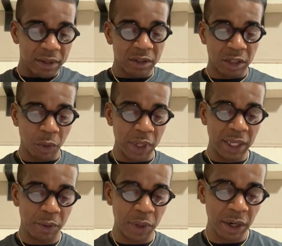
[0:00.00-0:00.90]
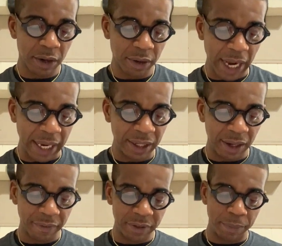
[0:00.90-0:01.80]
So we heard, I
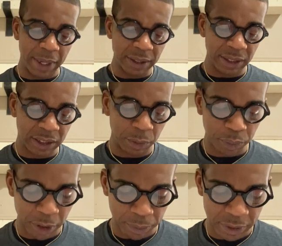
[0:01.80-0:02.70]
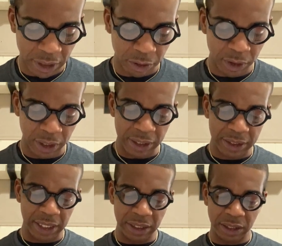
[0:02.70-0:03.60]
love the message and purpose of the
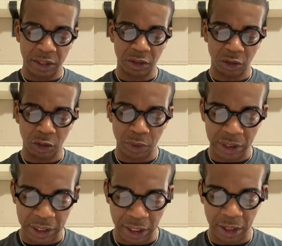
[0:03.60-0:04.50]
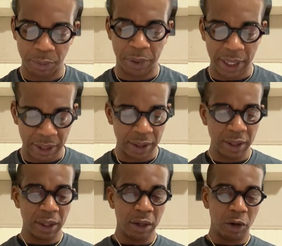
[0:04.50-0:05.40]
organization. The circle was good, but
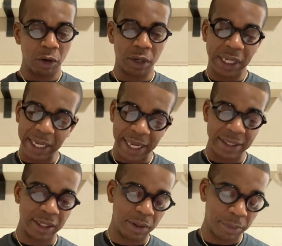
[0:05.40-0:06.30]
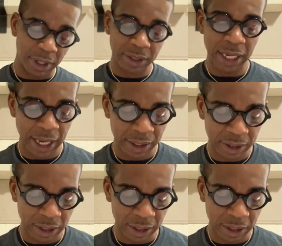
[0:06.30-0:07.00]
organizing amongst H.O.L.A